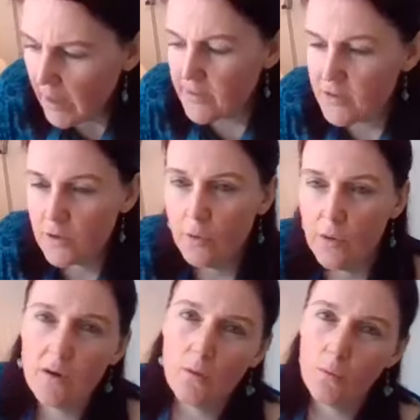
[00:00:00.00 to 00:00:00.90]
And
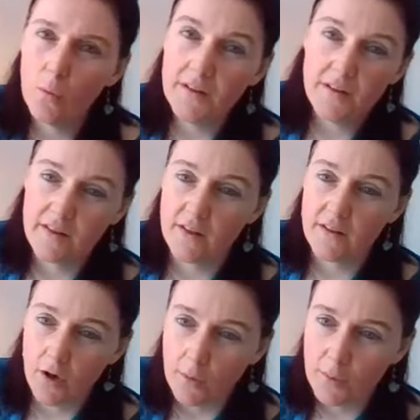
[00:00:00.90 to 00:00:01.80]
so one of the things I
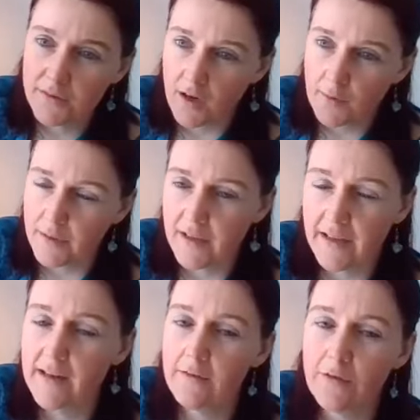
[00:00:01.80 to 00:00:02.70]
thought I would start by
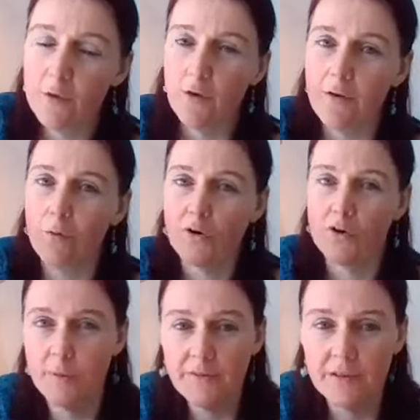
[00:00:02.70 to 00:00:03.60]
saying, any of you who have
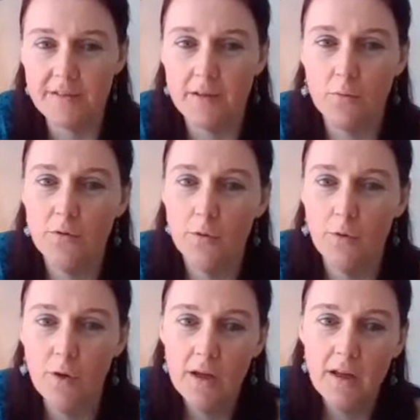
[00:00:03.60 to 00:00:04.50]
watched previously will
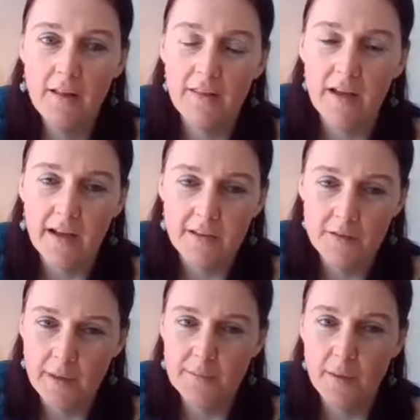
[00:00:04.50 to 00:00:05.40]
know that I
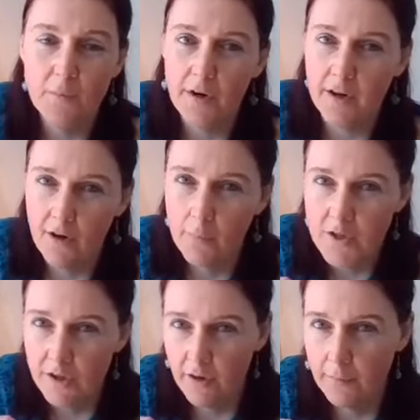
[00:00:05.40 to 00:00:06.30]
spend my morning
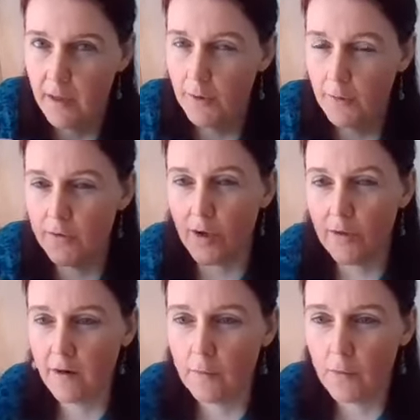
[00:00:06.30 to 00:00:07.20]
rummaging around my house
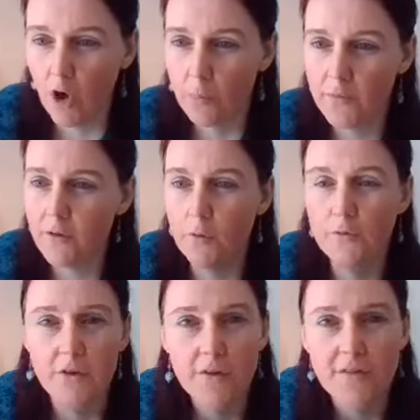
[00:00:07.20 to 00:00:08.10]
looking for props to
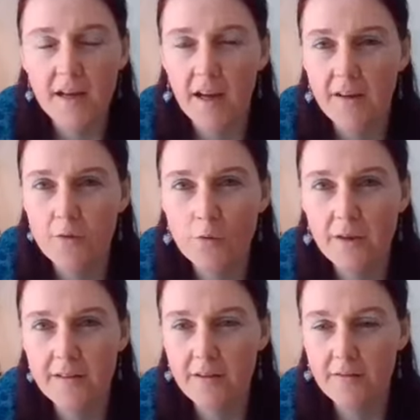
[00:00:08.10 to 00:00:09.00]
hold you, as I can't hold
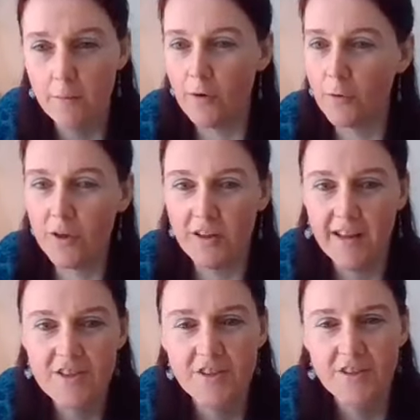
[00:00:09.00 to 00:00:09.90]
anything from our own
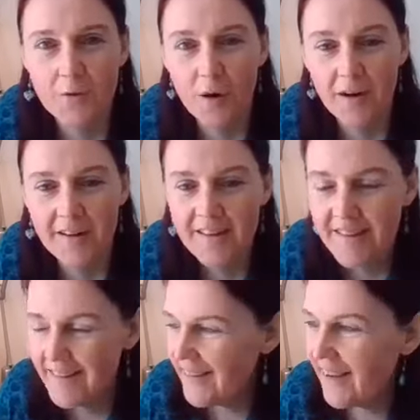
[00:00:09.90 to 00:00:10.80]
collections at work
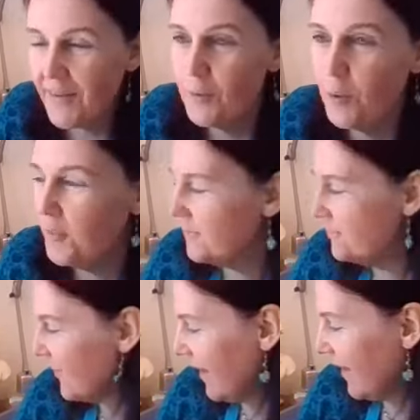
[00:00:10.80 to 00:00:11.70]
at the moment.
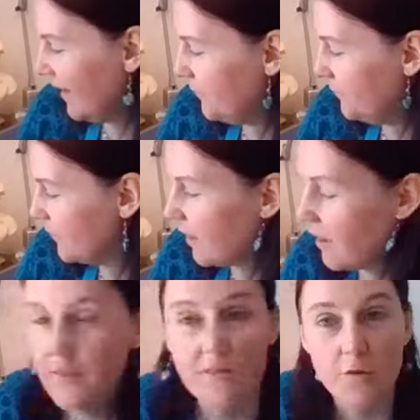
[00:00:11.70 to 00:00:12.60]
And
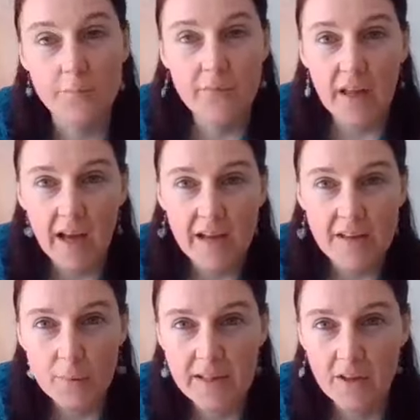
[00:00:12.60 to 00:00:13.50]
so I
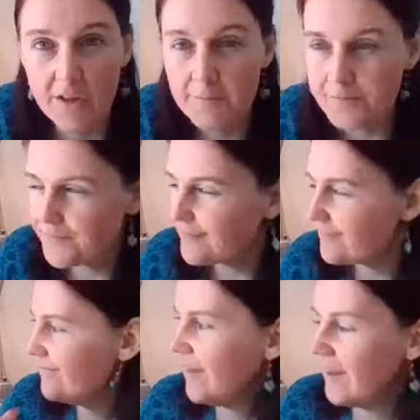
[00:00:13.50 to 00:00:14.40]
a wee look
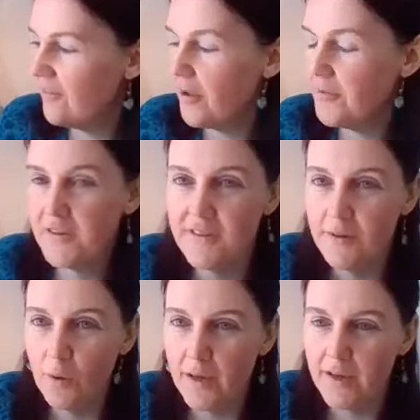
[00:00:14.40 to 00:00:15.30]
around to
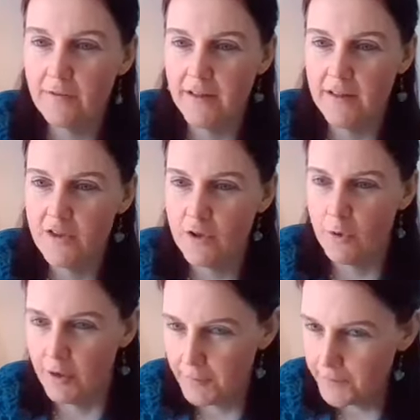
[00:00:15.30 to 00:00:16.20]
see what I could find to
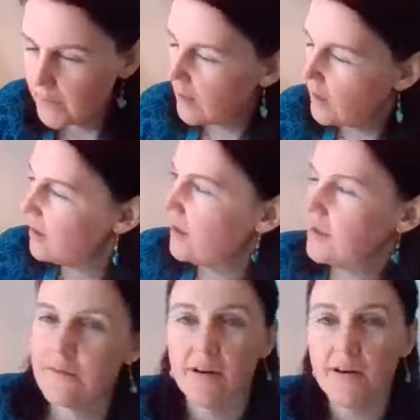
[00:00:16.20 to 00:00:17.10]
show you.
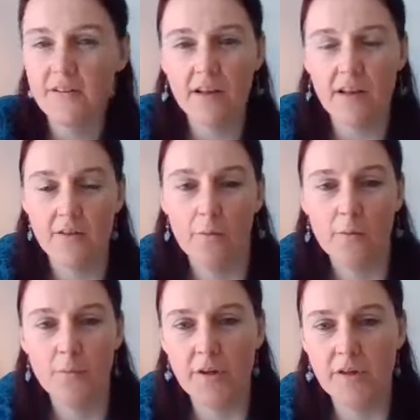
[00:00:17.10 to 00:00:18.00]
The first thing I thought I
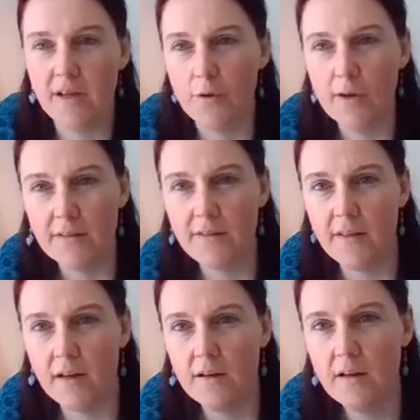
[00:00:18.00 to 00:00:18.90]
would point out is
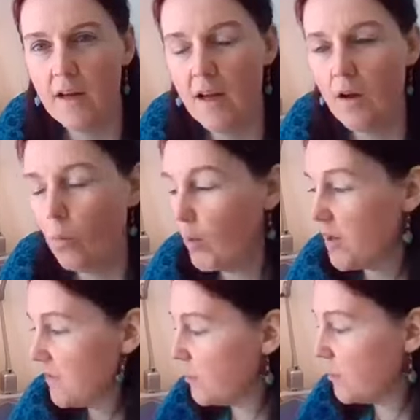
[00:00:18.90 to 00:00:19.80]
that
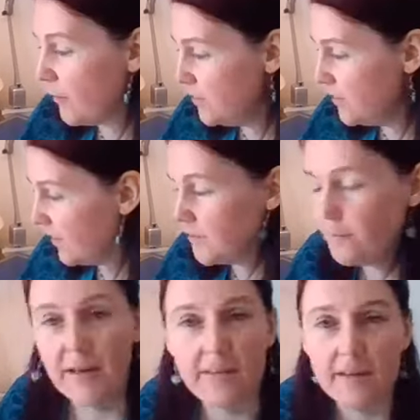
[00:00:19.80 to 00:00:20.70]
we're surrounded
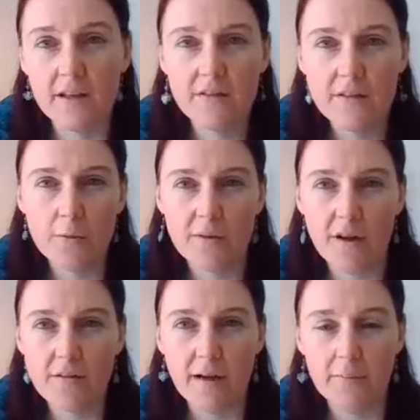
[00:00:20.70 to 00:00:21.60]
by things to do with
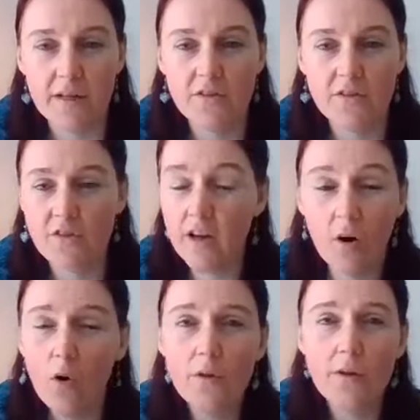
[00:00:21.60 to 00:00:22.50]
our family history
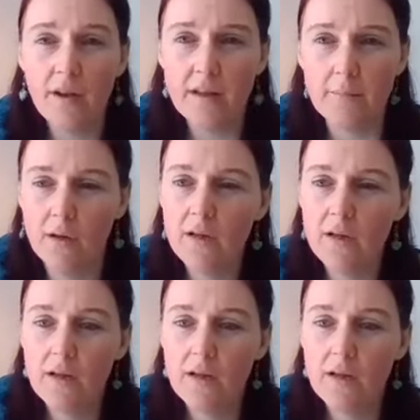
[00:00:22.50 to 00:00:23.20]
all the time,